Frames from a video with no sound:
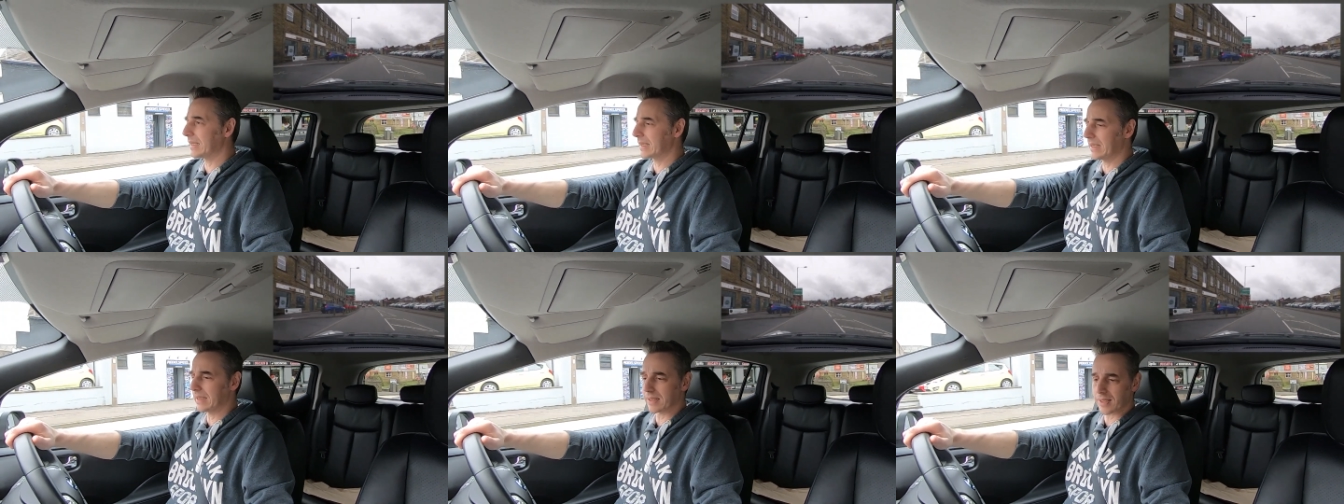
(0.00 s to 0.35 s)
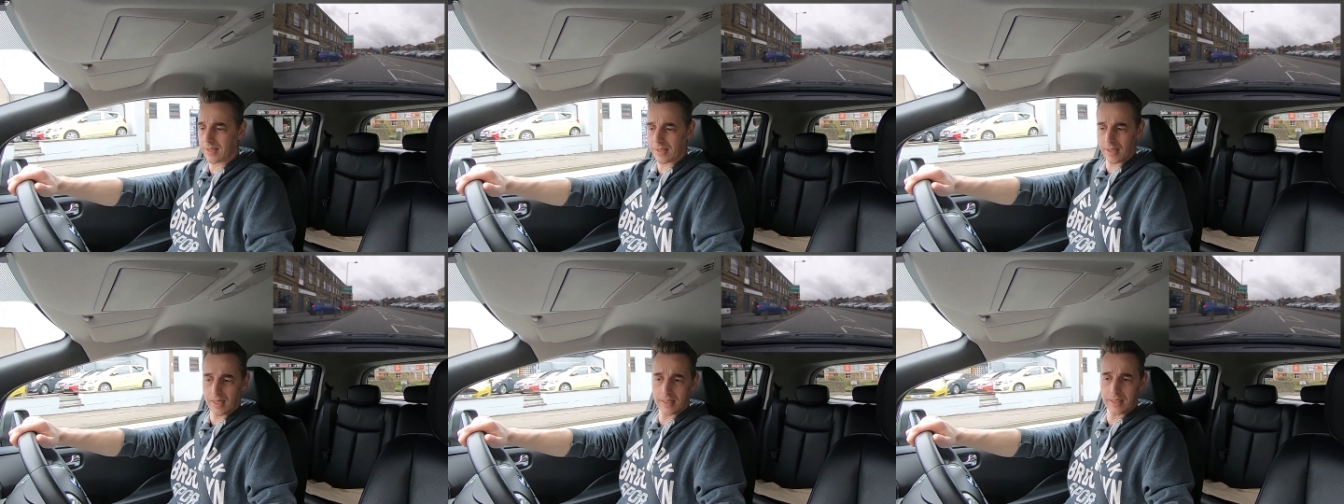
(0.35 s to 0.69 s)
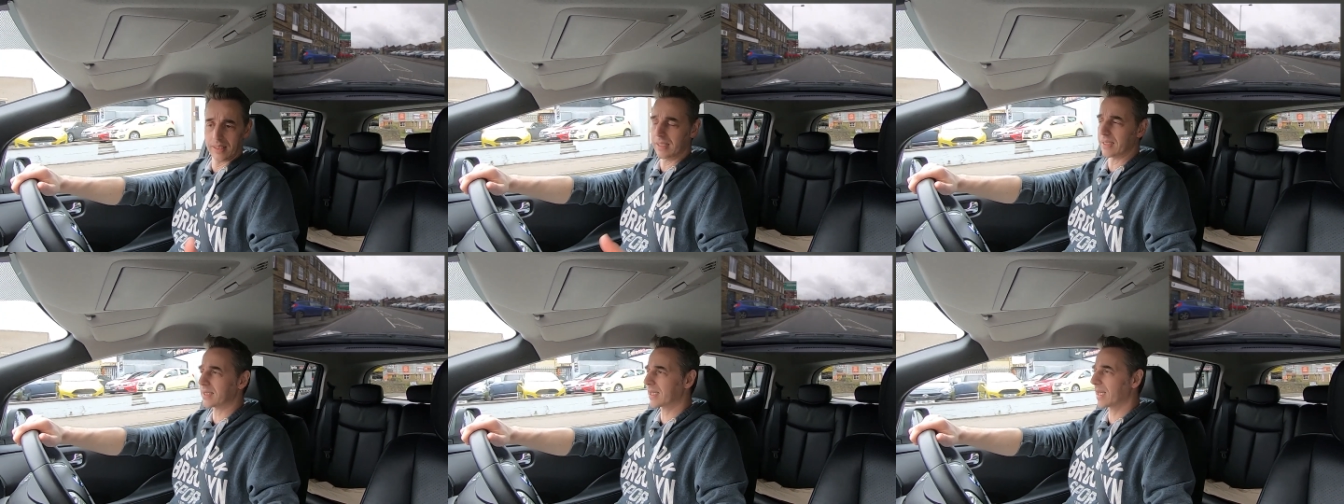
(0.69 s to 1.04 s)
its
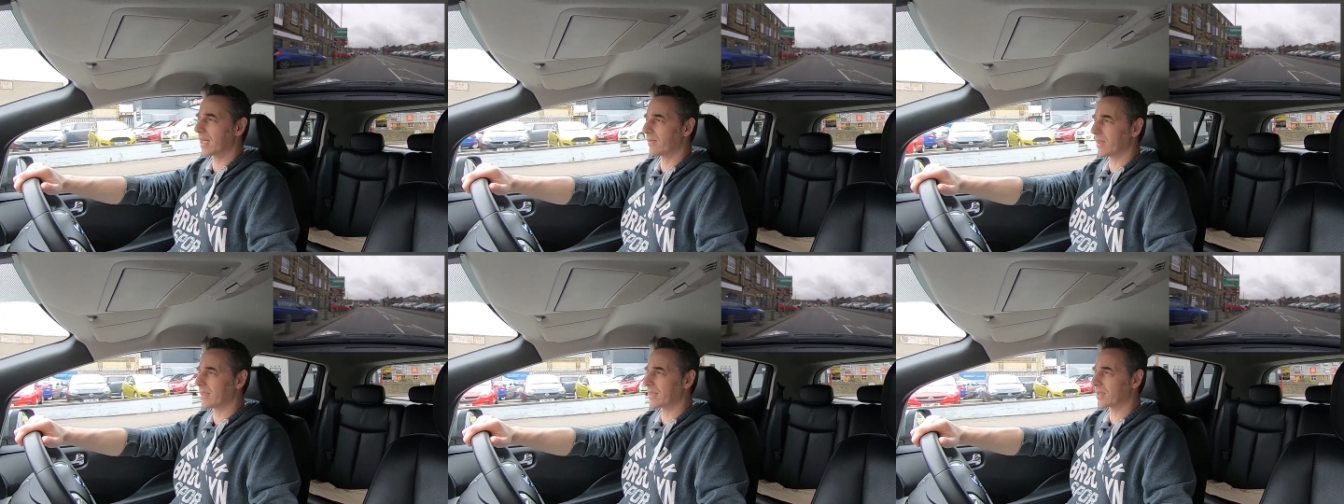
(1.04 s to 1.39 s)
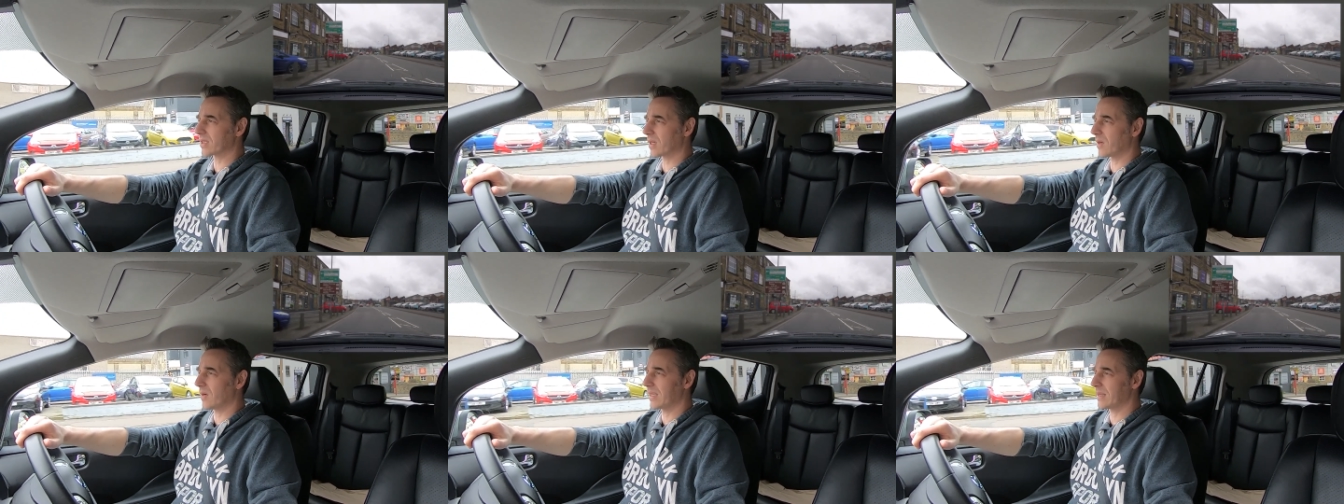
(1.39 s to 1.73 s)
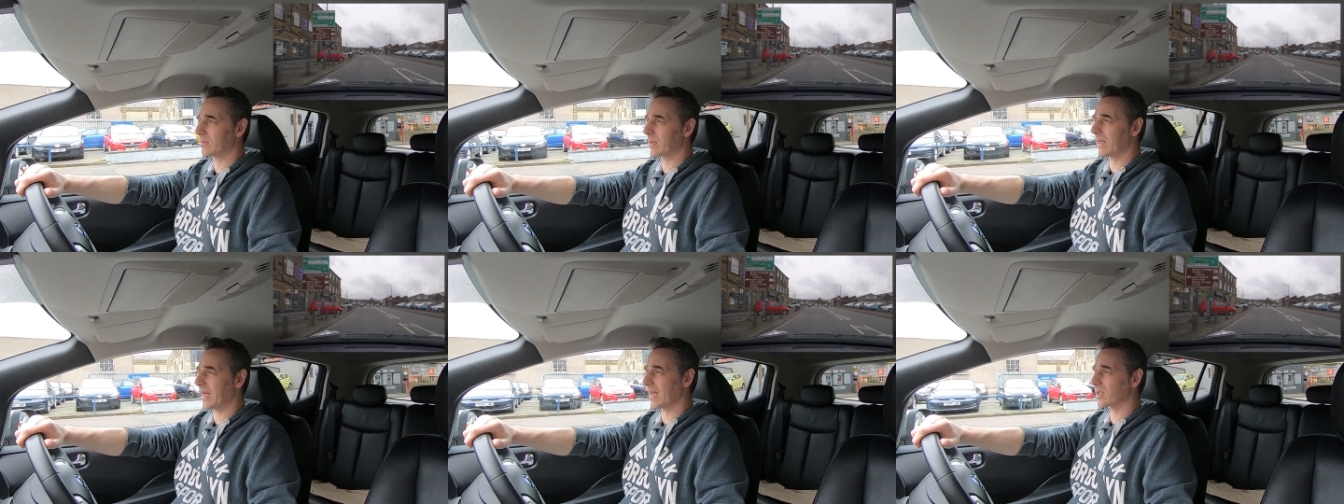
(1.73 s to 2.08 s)
interior
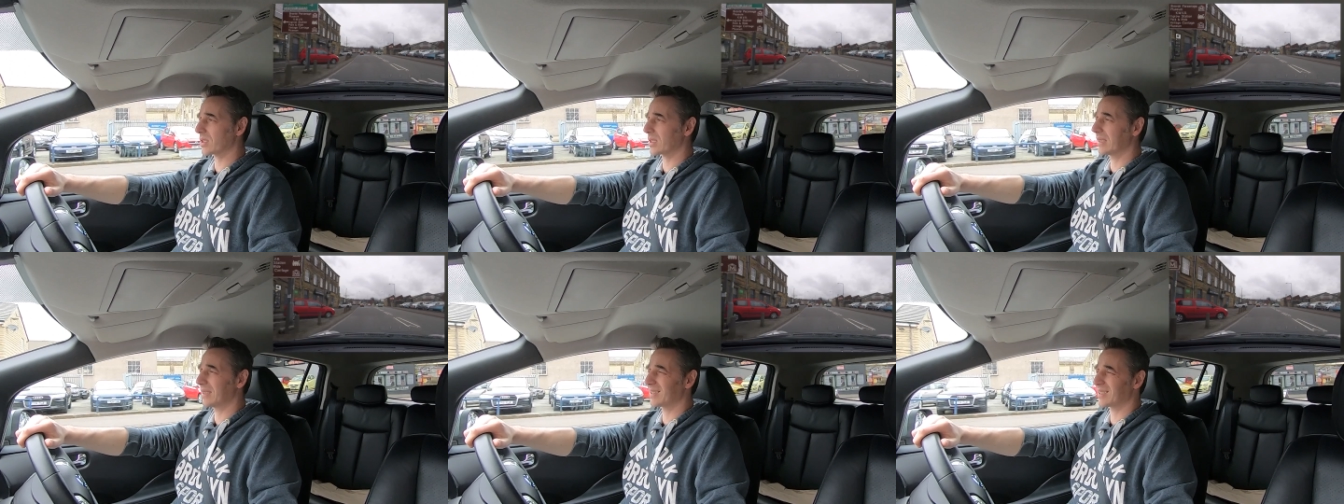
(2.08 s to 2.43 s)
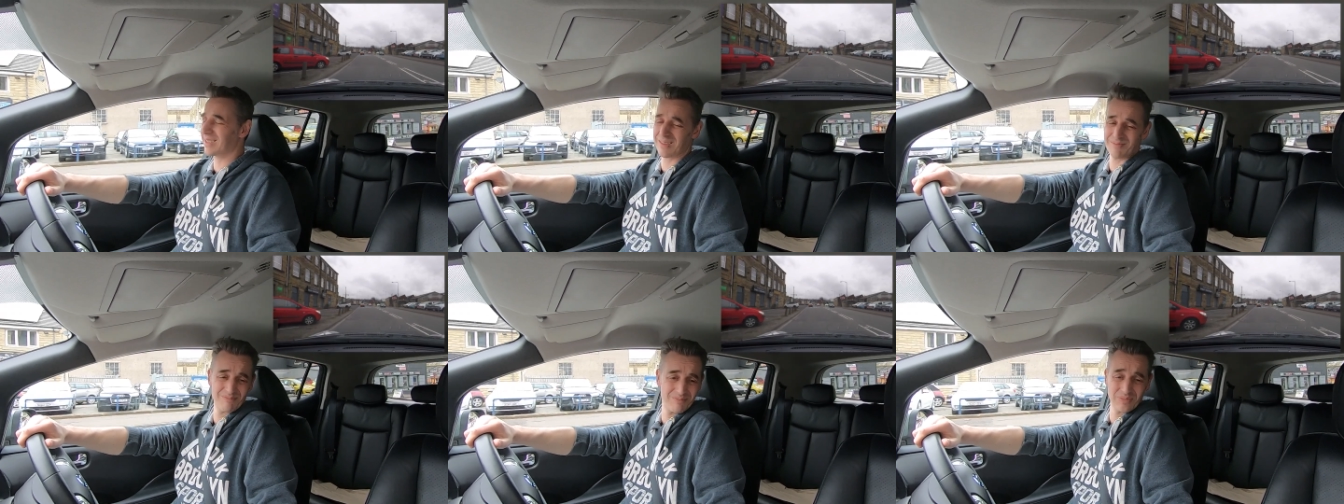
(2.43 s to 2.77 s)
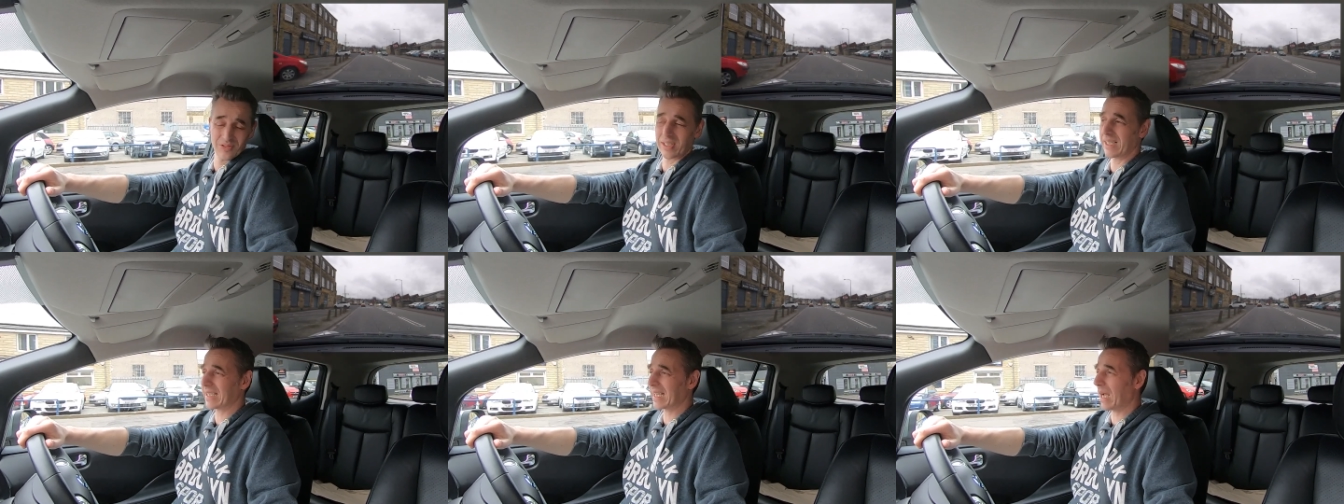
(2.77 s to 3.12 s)
design, but actually it's a
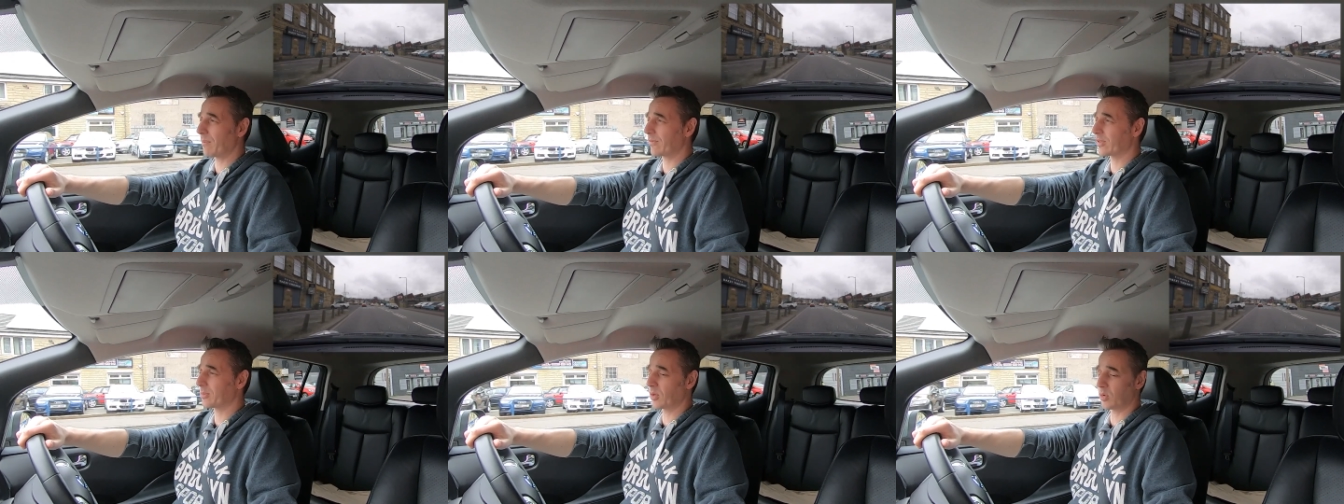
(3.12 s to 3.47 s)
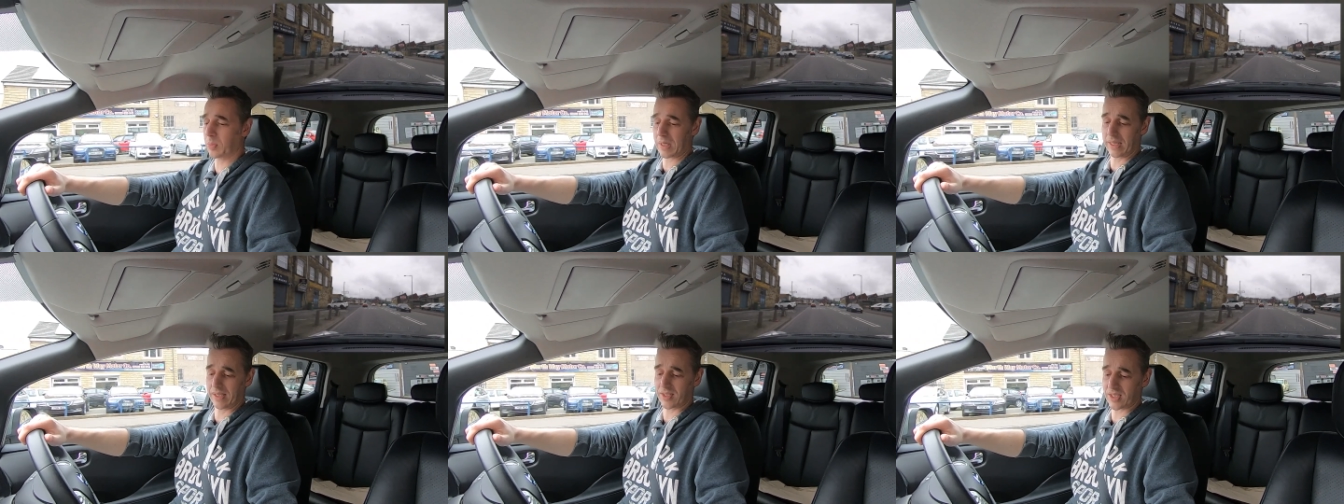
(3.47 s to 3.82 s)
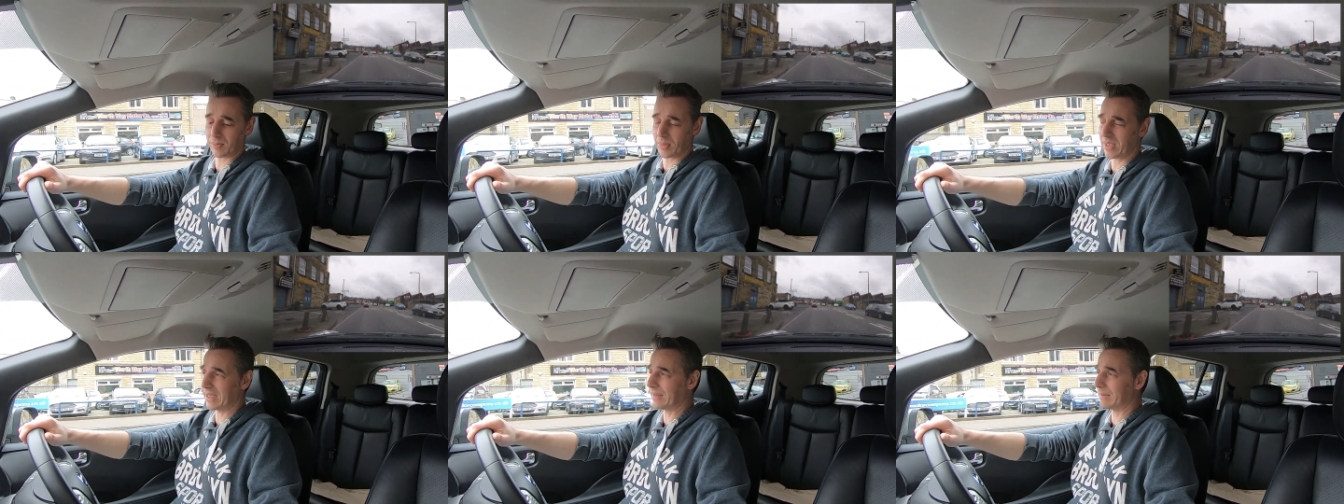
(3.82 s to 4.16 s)
pretty comfortable place
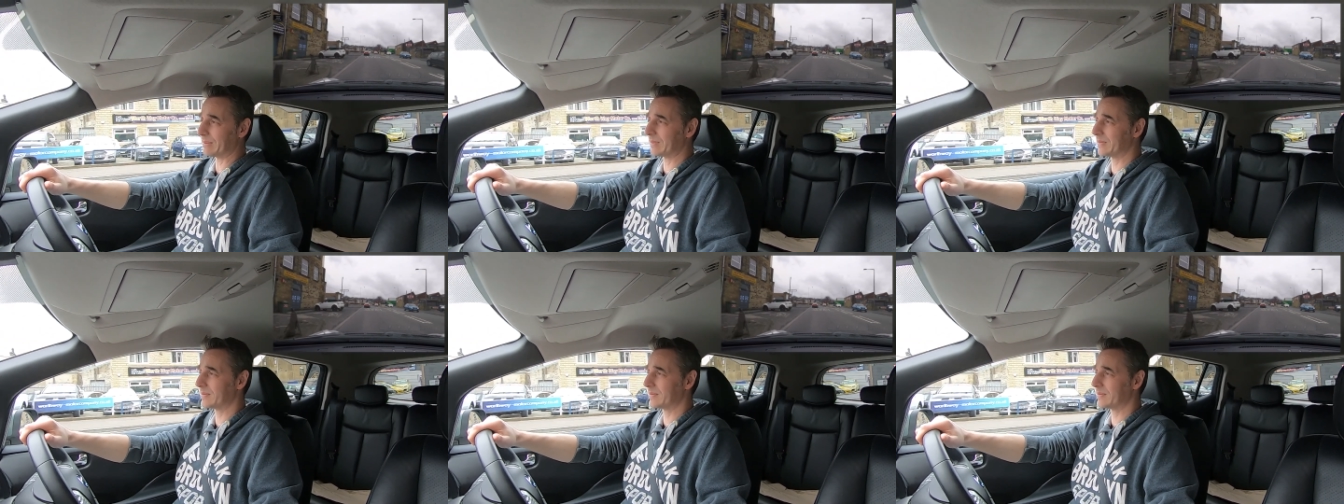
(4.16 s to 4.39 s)
to be.